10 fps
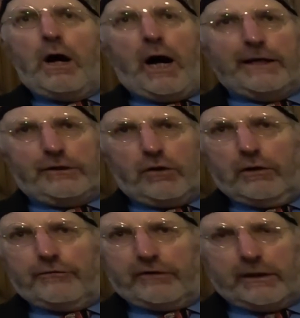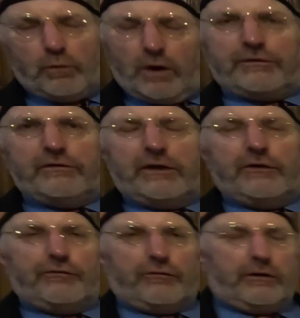ideology, what it
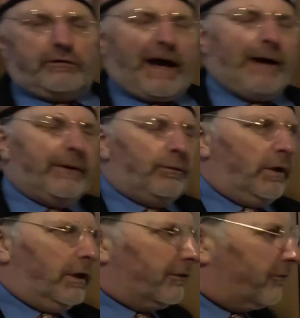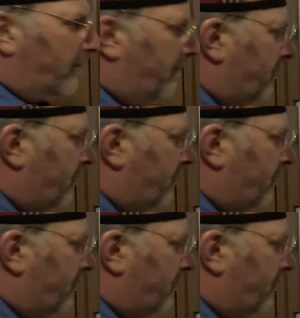is and how it works.